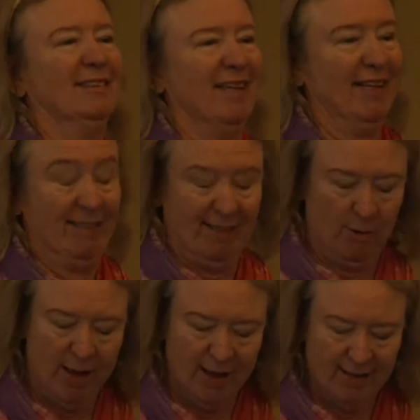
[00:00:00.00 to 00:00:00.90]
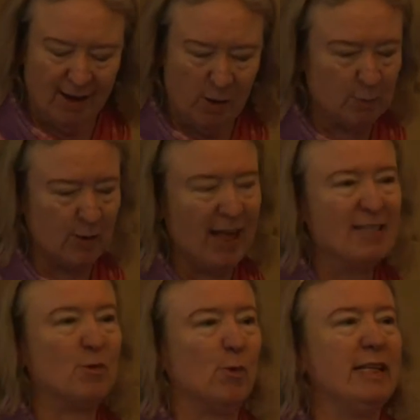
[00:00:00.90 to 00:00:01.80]
Okay, so, so, so
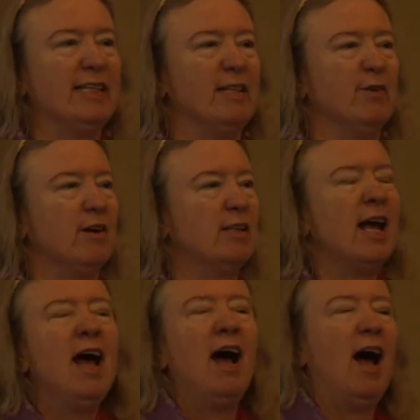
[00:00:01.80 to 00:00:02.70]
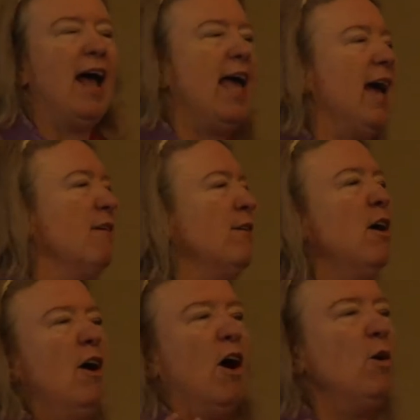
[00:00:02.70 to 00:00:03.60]
that's really difficult. I have
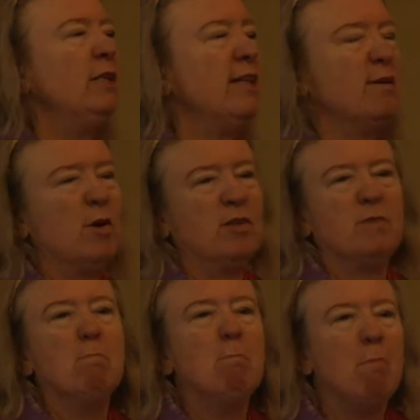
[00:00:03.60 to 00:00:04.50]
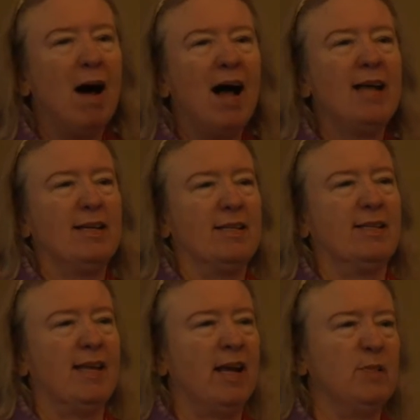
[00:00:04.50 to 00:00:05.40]
only the most
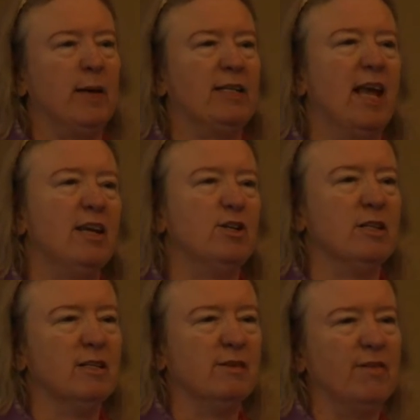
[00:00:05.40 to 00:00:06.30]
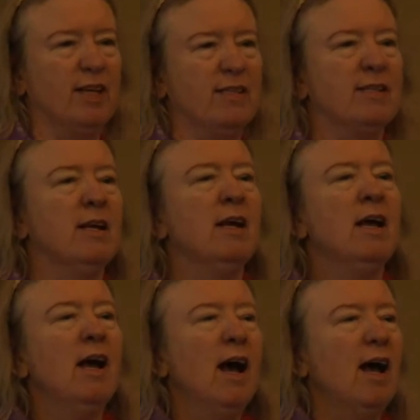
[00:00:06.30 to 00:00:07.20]
modest expectations of this,
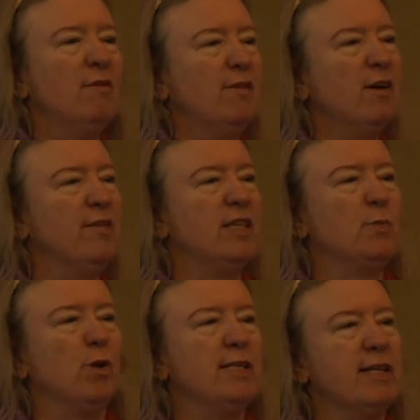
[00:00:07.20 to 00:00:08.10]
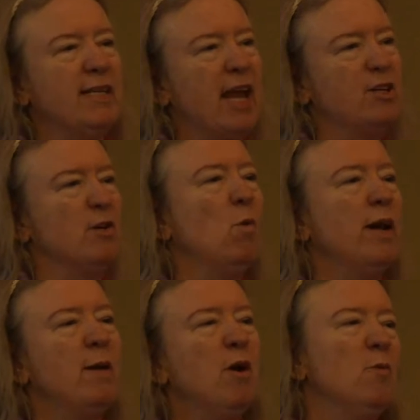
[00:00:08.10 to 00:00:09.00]
of, of this presentation. What
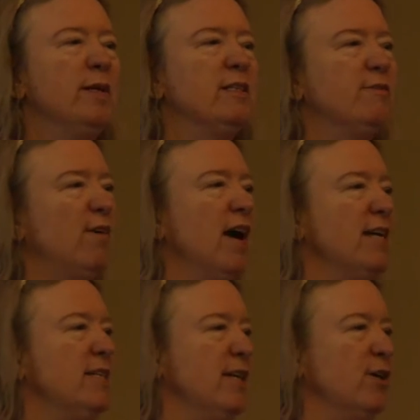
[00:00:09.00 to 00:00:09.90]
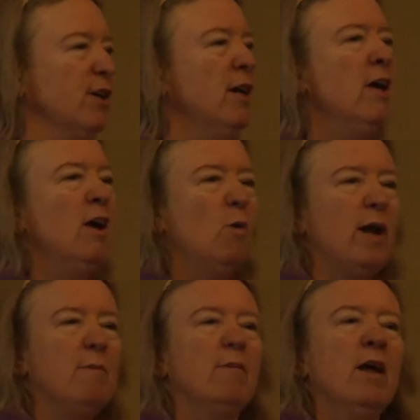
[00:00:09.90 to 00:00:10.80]
I'm hoping to find here,
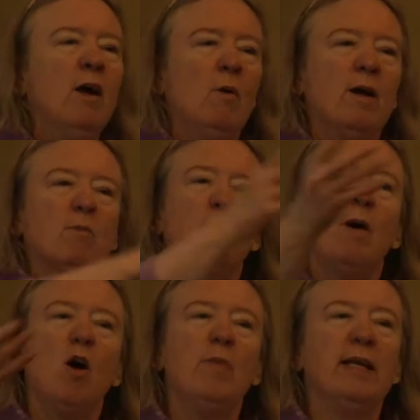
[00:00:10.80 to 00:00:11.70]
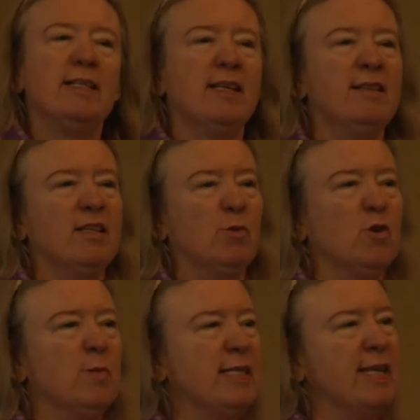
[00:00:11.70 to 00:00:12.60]
what I'm, what, I'm, what I'm hoping is in this
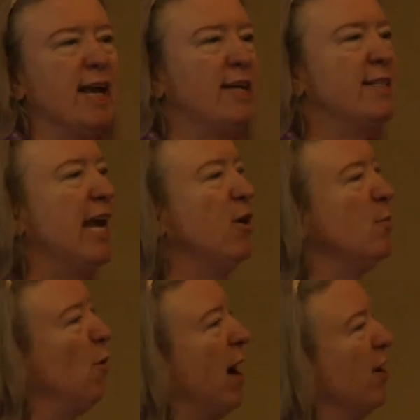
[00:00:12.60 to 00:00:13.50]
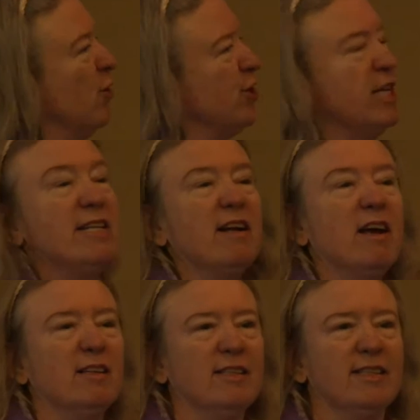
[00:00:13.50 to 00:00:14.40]
room is the next Karen Pryor or Jean
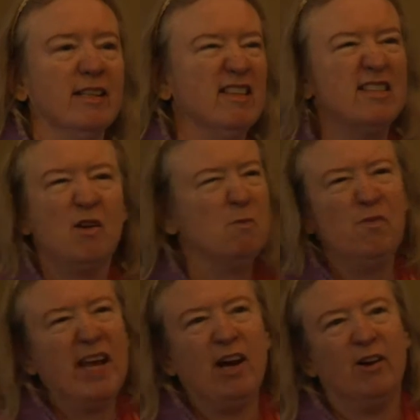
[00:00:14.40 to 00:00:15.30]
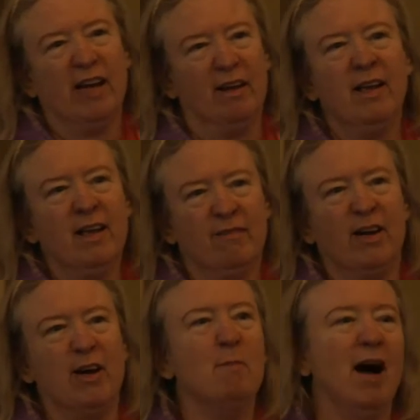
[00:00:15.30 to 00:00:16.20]
Donaldson. So very,
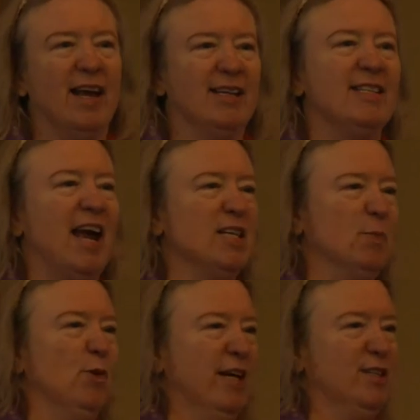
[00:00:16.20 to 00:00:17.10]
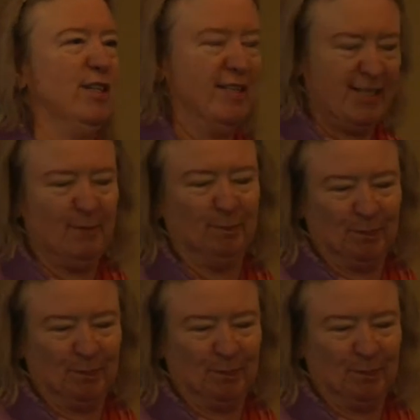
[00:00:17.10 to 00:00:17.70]
very modest aspirations.